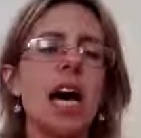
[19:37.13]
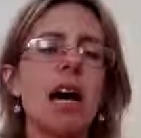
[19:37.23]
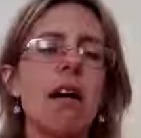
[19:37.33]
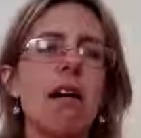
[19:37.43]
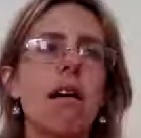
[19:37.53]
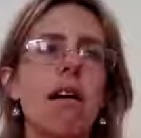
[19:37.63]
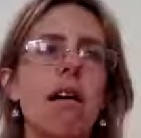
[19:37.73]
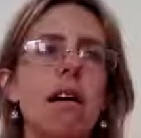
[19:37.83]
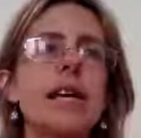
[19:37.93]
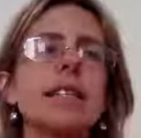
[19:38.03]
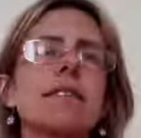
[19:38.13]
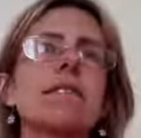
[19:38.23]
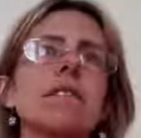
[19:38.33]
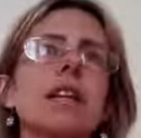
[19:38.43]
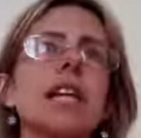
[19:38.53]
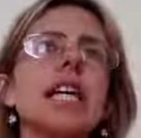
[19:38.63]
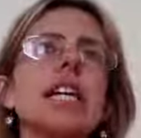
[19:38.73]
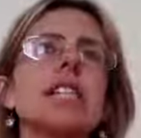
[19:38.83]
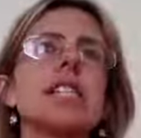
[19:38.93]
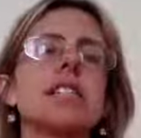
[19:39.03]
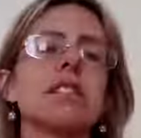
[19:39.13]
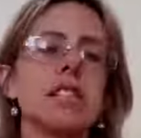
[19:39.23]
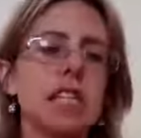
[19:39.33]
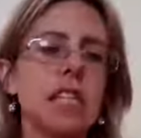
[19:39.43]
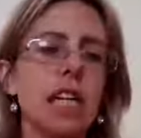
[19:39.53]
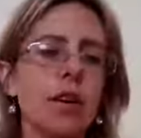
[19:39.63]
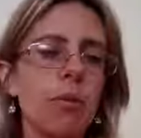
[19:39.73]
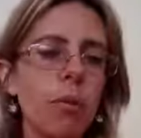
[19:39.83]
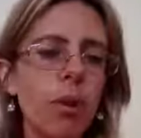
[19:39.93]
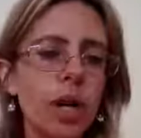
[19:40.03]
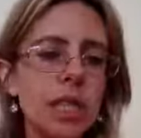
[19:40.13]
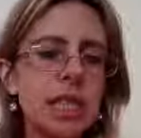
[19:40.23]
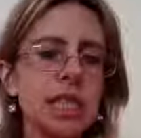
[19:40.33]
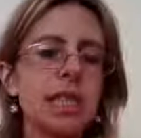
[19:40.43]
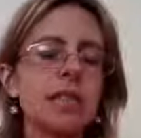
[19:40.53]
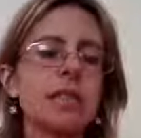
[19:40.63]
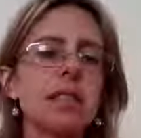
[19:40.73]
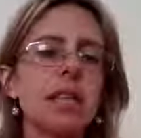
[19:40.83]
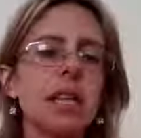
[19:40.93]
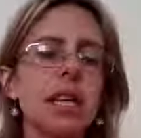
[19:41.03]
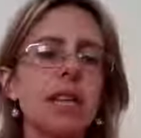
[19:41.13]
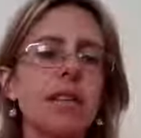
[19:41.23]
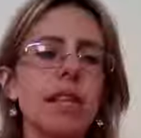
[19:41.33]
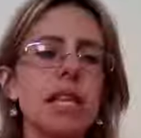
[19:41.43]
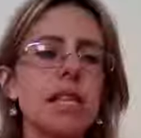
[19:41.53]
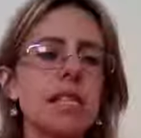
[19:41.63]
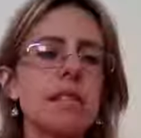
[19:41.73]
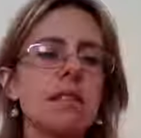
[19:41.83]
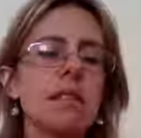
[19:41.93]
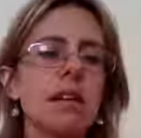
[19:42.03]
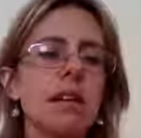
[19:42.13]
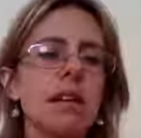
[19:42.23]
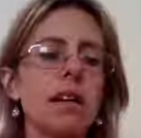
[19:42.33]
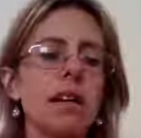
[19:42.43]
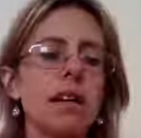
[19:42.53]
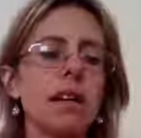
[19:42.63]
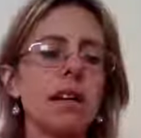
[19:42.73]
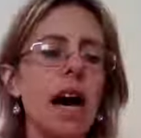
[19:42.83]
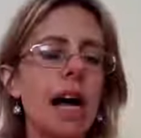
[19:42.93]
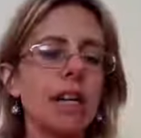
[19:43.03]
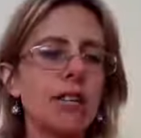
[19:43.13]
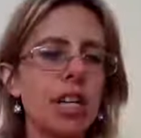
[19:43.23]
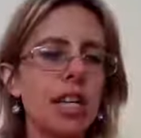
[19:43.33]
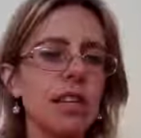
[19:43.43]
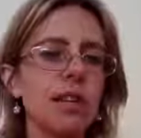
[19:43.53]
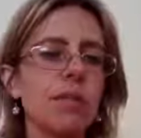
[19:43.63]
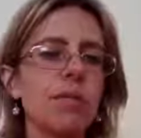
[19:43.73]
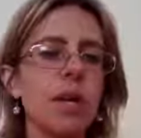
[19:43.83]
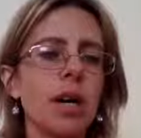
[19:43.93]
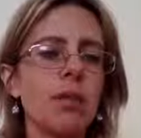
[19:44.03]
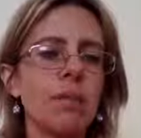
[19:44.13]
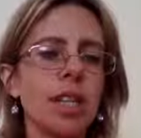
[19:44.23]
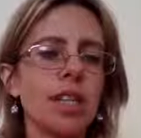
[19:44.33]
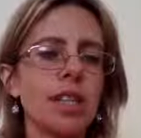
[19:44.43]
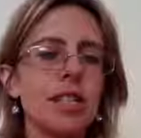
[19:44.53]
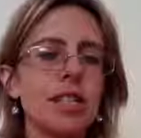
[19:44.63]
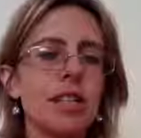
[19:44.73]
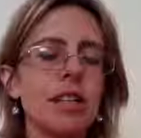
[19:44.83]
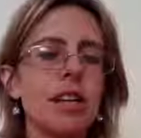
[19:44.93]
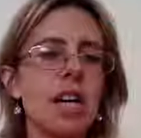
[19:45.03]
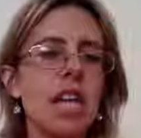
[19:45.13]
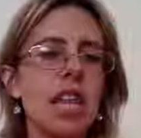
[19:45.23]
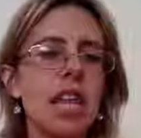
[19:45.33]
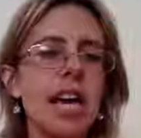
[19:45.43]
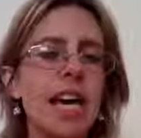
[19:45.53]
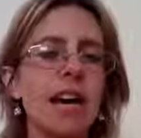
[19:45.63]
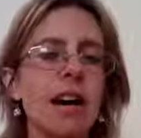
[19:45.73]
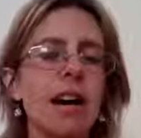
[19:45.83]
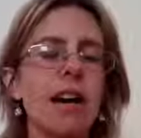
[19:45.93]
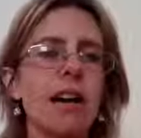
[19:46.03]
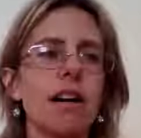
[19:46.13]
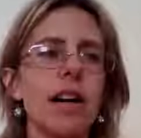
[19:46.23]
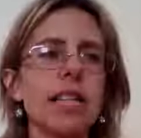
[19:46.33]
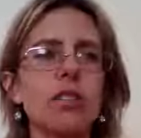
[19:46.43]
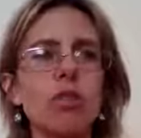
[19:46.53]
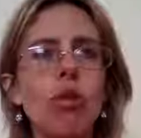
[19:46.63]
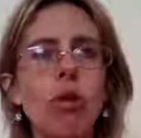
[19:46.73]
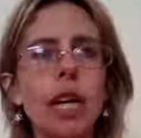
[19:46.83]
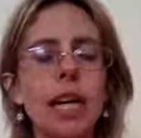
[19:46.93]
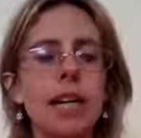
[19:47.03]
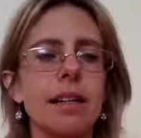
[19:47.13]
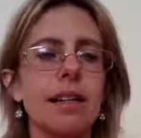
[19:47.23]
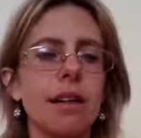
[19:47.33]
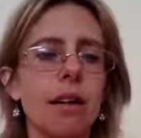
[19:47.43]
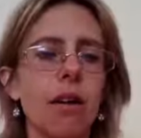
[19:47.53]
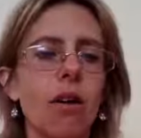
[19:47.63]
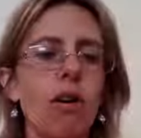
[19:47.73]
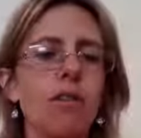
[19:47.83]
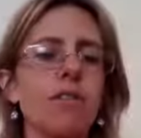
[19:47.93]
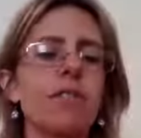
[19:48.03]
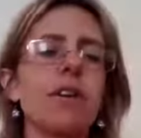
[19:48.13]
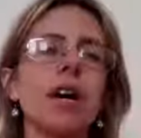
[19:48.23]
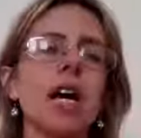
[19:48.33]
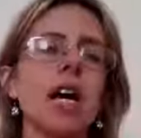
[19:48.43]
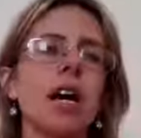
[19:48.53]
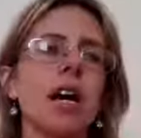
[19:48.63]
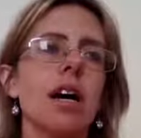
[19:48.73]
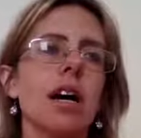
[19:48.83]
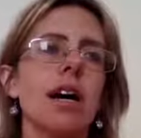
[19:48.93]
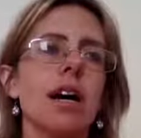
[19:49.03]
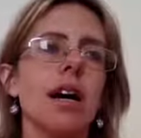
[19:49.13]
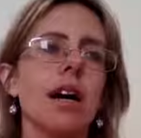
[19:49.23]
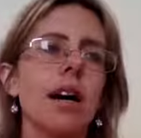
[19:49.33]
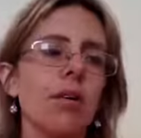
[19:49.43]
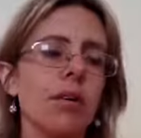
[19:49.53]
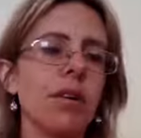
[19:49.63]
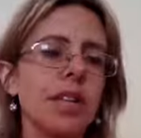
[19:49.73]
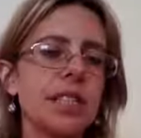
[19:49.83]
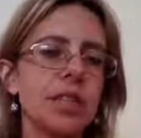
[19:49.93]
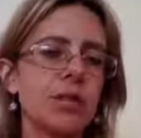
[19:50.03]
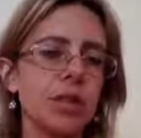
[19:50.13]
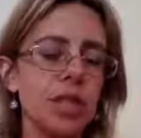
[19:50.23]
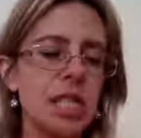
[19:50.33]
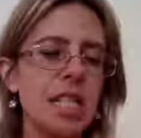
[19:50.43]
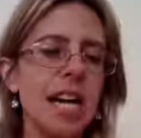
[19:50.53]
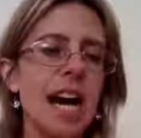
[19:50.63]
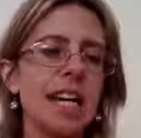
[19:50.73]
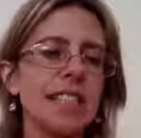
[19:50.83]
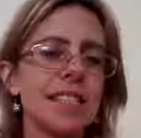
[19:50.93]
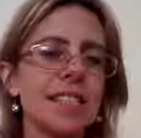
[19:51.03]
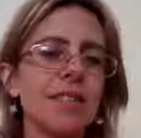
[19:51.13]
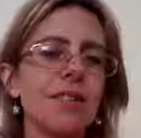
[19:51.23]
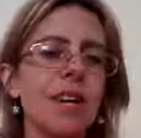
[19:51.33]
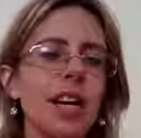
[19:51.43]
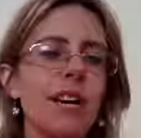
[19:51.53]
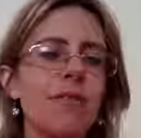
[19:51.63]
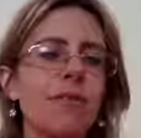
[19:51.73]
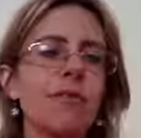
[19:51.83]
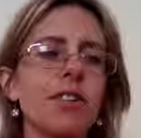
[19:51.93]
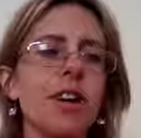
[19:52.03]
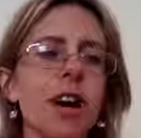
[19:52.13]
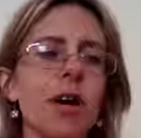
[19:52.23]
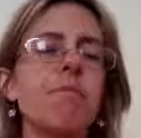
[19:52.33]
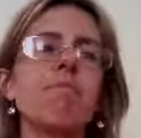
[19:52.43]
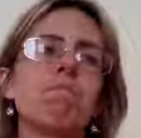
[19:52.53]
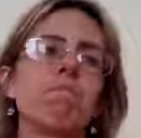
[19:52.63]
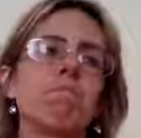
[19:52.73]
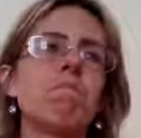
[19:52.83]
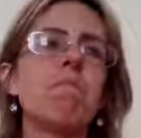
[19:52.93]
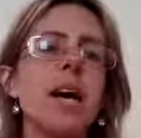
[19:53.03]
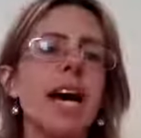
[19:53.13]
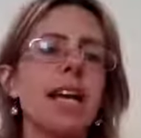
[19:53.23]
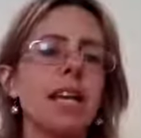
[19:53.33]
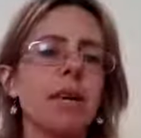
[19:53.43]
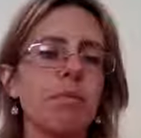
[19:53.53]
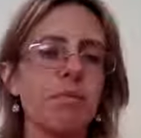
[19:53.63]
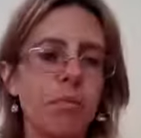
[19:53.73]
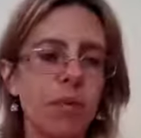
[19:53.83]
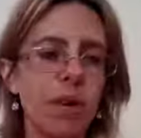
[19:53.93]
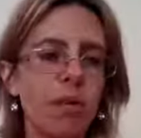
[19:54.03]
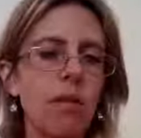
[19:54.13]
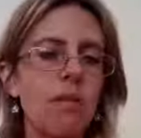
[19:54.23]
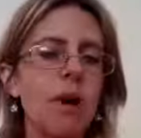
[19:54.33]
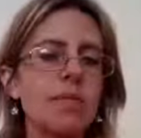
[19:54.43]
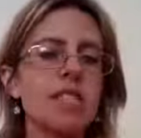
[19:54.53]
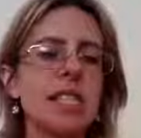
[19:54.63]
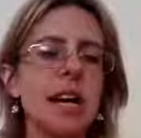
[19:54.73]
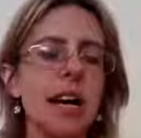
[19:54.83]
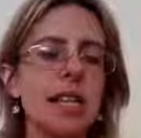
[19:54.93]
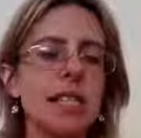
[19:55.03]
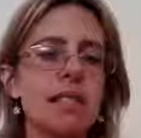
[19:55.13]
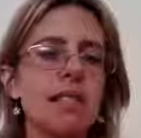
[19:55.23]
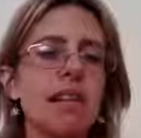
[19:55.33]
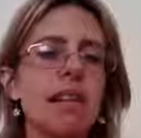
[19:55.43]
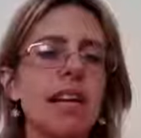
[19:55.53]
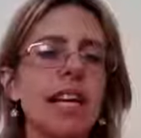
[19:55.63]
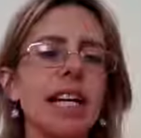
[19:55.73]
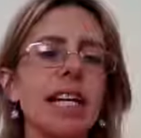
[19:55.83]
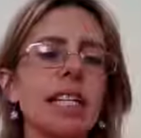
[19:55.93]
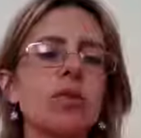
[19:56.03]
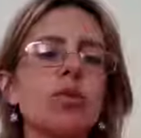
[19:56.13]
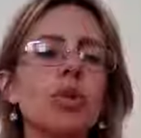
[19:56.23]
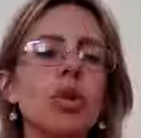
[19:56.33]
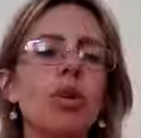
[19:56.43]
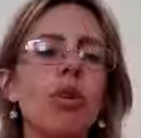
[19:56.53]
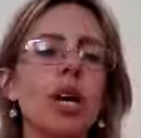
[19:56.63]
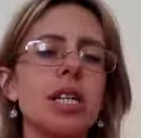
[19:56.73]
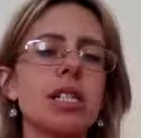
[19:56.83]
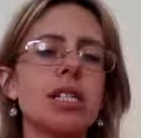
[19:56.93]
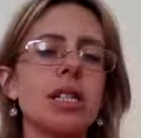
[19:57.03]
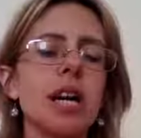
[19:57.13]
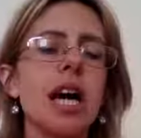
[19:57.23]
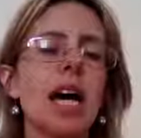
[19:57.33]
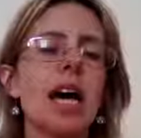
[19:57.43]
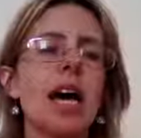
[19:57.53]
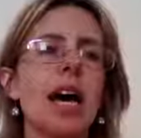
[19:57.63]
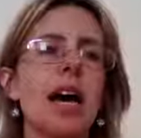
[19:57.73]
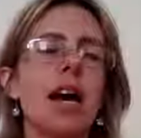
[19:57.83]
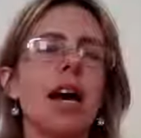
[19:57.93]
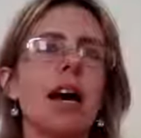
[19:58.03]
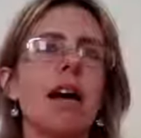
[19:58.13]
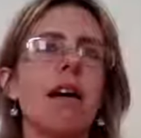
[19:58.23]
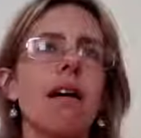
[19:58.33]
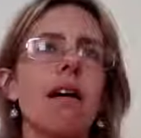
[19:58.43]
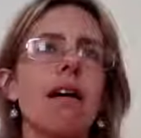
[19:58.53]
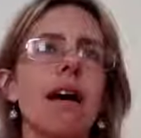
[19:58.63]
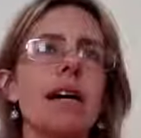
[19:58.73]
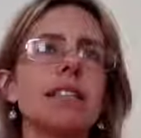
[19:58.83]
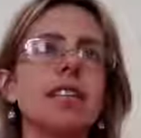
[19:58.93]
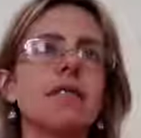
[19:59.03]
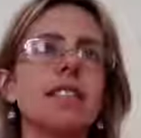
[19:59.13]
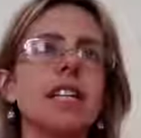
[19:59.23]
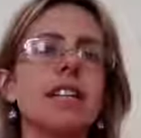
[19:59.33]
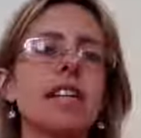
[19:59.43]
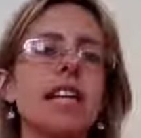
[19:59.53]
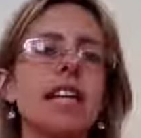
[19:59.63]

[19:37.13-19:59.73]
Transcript: Yet the links are still important in this algorithm because they are a token of authority to your site. So if there are many websites linking to yours, and if they're